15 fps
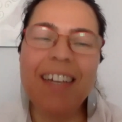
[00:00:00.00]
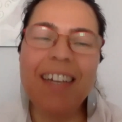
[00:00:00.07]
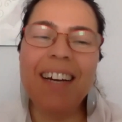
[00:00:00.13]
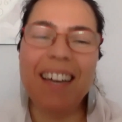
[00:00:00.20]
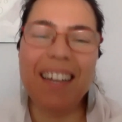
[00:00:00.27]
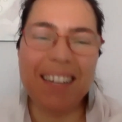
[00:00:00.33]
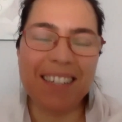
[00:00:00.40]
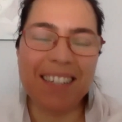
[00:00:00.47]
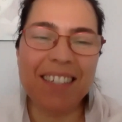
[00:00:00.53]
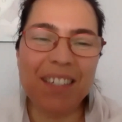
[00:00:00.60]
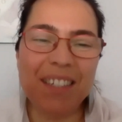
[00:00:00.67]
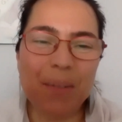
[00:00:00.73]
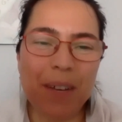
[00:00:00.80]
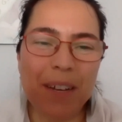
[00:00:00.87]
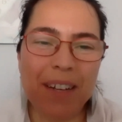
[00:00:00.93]
And this
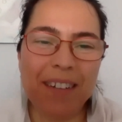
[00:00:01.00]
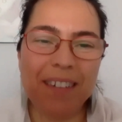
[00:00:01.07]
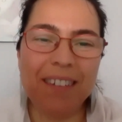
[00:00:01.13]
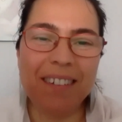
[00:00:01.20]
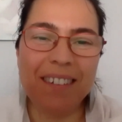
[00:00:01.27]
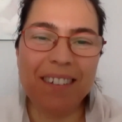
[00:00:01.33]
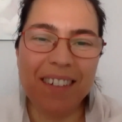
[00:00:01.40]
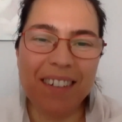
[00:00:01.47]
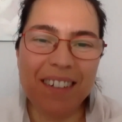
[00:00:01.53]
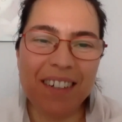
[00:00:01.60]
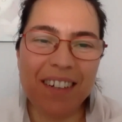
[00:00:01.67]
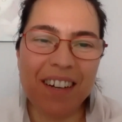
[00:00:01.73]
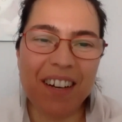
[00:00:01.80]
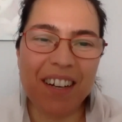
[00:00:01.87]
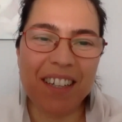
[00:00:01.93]
is when
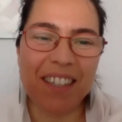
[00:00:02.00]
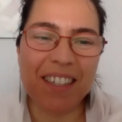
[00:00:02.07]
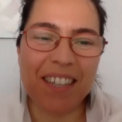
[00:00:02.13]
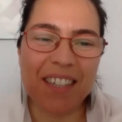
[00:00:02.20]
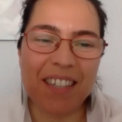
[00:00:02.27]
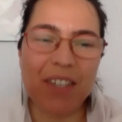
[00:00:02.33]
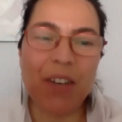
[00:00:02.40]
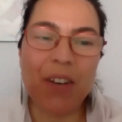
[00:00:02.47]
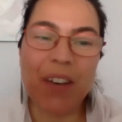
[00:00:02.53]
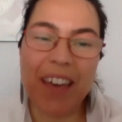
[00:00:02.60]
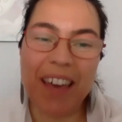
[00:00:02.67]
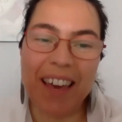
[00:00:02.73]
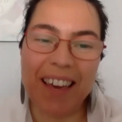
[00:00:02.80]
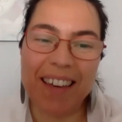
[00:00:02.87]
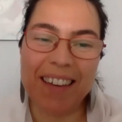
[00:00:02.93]
God says,
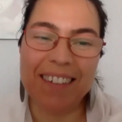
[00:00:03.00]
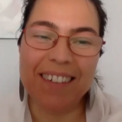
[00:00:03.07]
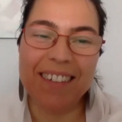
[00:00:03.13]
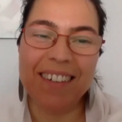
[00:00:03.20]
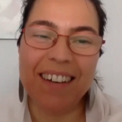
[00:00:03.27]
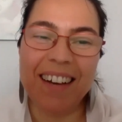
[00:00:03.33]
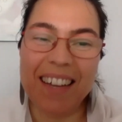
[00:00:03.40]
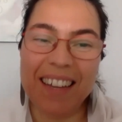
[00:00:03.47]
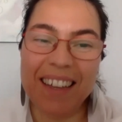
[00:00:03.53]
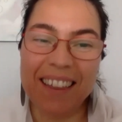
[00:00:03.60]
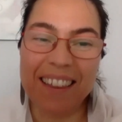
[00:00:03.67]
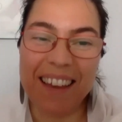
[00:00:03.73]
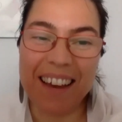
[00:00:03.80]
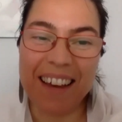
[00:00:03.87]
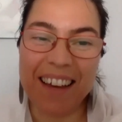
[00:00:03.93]
okay, I'd
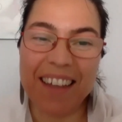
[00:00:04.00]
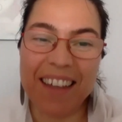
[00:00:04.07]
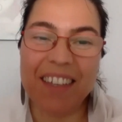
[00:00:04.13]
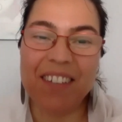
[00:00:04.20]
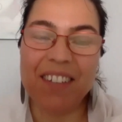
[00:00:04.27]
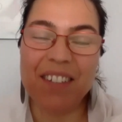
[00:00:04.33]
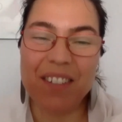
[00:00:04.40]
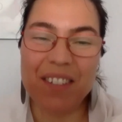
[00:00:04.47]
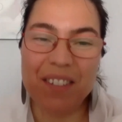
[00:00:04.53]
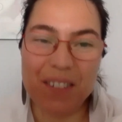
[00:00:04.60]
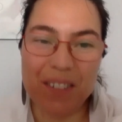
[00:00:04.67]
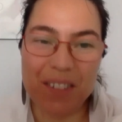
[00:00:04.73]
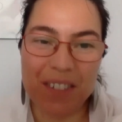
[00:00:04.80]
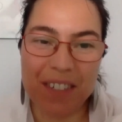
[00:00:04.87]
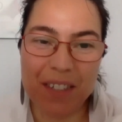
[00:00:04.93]
like you to
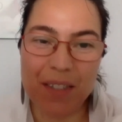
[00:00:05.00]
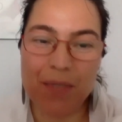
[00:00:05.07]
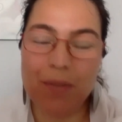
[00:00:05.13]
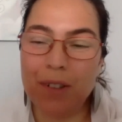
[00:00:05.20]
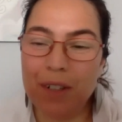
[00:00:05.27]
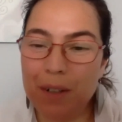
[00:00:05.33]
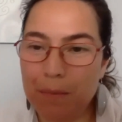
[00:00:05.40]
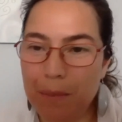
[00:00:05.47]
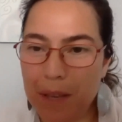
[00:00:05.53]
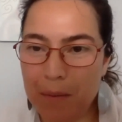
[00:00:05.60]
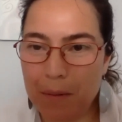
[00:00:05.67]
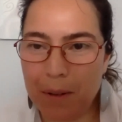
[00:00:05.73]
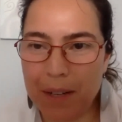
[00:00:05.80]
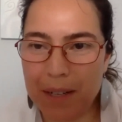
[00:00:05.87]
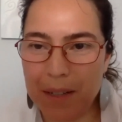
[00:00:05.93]
do this for the
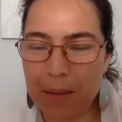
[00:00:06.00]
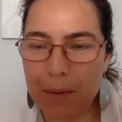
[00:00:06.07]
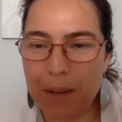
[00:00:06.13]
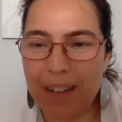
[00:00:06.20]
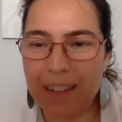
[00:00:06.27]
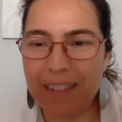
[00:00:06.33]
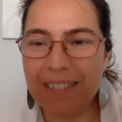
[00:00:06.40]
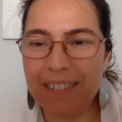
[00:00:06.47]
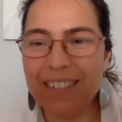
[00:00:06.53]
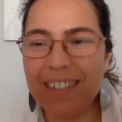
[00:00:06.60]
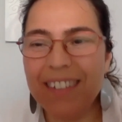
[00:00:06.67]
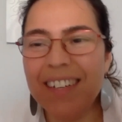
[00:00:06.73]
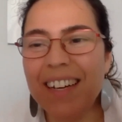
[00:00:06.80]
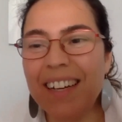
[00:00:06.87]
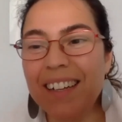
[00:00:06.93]
people as well.
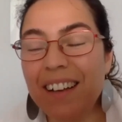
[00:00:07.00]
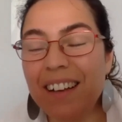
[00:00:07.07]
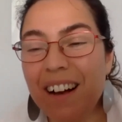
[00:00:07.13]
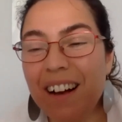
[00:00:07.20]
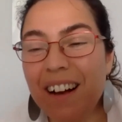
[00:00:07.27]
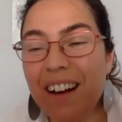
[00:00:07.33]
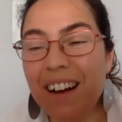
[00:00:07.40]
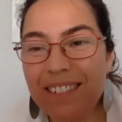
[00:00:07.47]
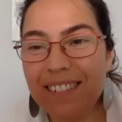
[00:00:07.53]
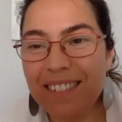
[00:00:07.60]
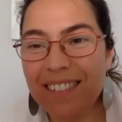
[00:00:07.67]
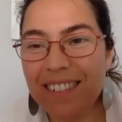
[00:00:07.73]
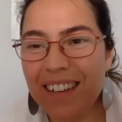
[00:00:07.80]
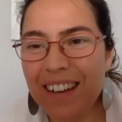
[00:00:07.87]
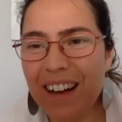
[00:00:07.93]
And God,
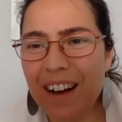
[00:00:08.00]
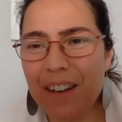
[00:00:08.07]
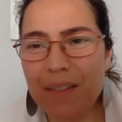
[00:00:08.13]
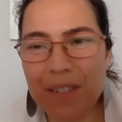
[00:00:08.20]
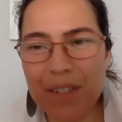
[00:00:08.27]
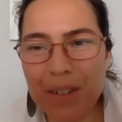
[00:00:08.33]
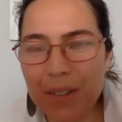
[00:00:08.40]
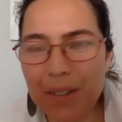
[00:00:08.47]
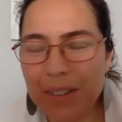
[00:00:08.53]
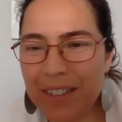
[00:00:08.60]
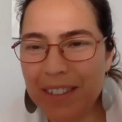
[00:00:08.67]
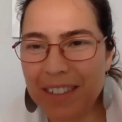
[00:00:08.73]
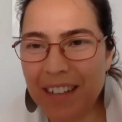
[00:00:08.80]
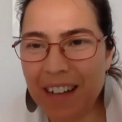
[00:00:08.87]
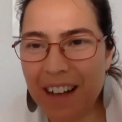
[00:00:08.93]
after all this
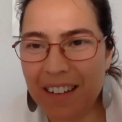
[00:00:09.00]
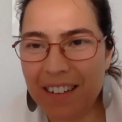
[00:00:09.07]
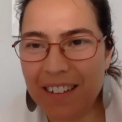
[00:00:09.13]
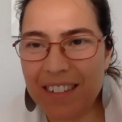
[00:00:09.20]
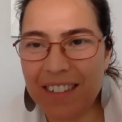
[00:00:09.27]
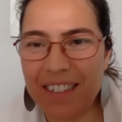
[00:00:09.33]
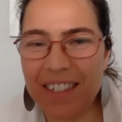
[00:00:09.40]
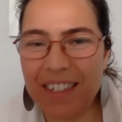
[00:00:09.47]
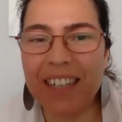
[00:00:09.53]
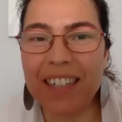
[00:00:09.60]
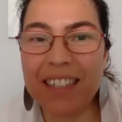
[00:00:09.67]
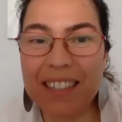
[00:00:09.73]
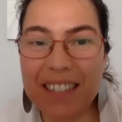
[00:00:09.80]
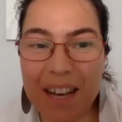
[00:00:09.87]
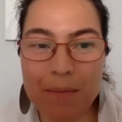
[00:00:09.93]
encounter,
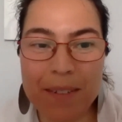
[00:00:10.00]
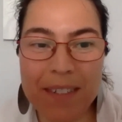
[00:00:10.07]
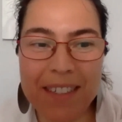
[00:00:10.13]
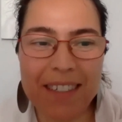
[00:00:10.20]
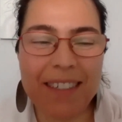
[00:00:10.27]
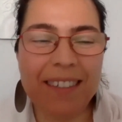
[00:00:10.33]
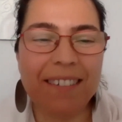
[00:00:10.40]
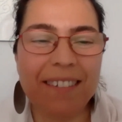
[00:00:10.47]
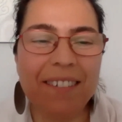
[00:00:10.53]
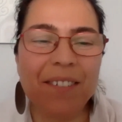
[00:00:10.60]
accepts it